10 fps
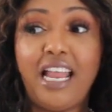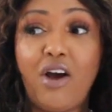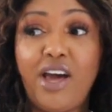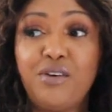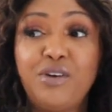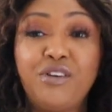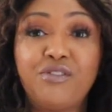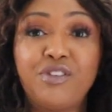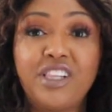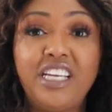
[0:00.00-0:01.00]
Now, I
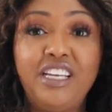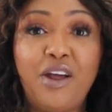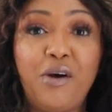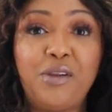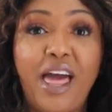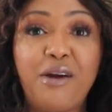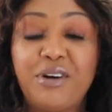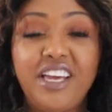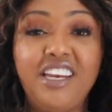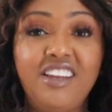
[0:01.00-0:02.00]
don't really know like
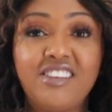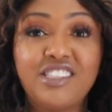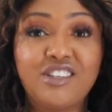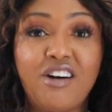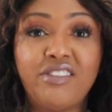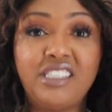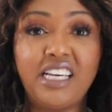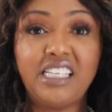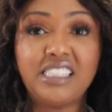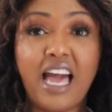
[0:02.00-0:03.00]
what any of this coffee
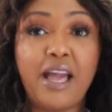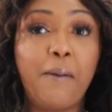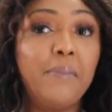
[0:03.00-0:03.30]
tastes like.